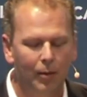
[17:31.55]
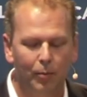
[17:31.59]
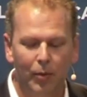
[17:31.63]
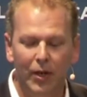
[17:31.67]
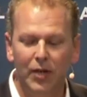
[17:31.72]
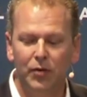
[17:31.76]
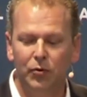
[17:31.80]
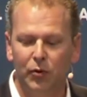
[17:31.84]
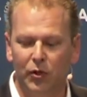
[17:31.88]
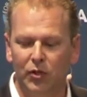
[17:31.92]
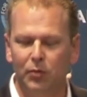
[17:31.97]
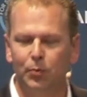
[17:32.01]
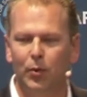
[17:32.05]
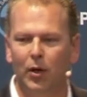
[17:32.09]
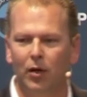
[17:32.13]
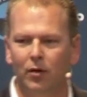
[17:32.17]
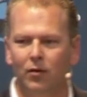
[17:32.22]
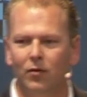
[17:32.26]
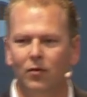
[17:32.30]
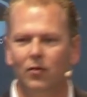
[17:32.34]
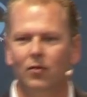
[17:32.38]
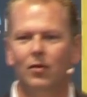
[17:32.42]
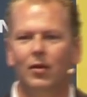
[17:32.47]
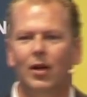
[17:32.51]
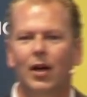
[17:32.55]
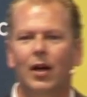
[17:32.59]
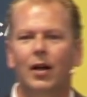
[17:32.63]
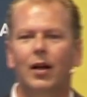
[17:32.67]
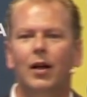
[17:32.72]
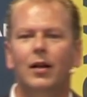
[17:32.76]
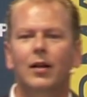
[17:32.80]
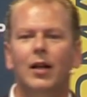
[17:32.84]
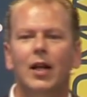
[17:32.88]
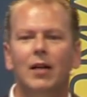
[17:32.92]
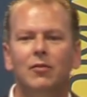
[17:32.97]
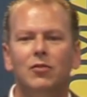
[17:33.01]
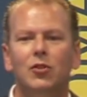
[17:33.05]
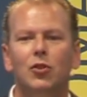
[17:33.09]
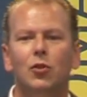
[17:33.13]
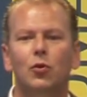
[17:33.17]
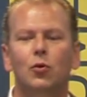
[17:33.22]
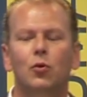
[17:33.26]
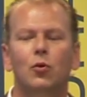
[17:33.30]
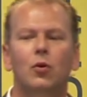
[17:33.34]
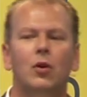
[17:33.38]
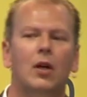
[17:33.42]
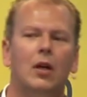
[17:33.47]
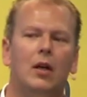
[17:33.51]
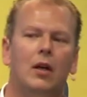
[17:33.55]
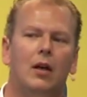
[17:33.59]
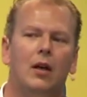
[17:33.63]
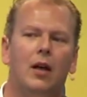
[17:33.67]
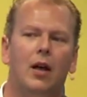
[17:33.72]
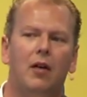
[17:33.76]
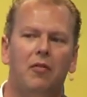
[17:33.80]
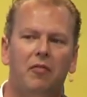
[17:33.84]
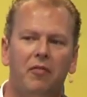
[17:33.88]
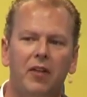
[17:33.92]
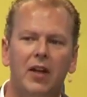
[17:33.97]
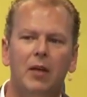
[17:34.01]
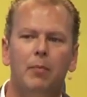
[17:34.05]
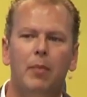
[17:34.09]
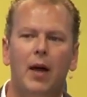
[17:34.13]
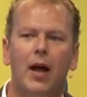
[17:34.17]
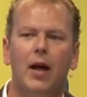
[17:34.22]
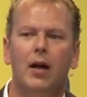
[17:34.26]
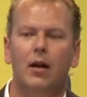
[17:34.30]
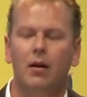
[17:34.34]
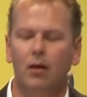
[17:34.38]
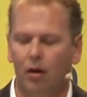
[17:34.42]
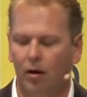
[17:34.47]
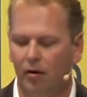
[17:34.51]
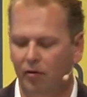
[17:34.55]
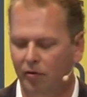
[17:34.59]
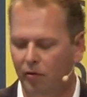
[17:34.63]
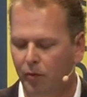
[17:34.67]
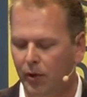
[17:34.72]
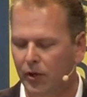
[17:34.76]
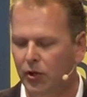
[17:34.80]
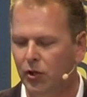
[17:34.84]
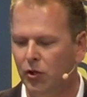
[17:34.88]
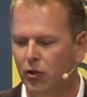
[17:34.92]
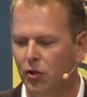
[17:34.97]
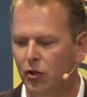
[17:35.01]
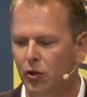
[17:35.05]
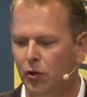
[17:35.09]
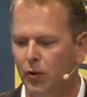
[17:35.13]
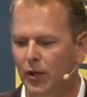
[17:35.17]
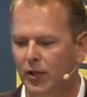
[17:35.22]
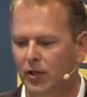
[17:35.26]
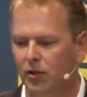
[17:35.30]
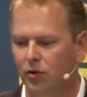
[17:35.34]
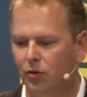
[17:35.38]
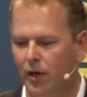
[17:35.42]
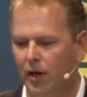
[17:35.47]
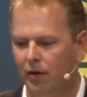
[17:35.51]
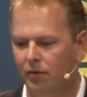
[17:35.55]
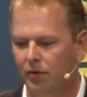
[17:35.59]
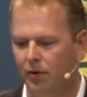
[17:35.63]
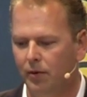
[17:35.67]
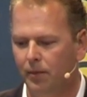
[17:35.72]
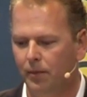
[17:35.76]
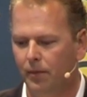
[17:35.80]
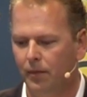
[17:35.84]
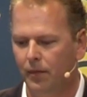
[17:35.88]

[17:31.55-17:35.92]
Please respond, and gives you a feedback of what you should do as a driver.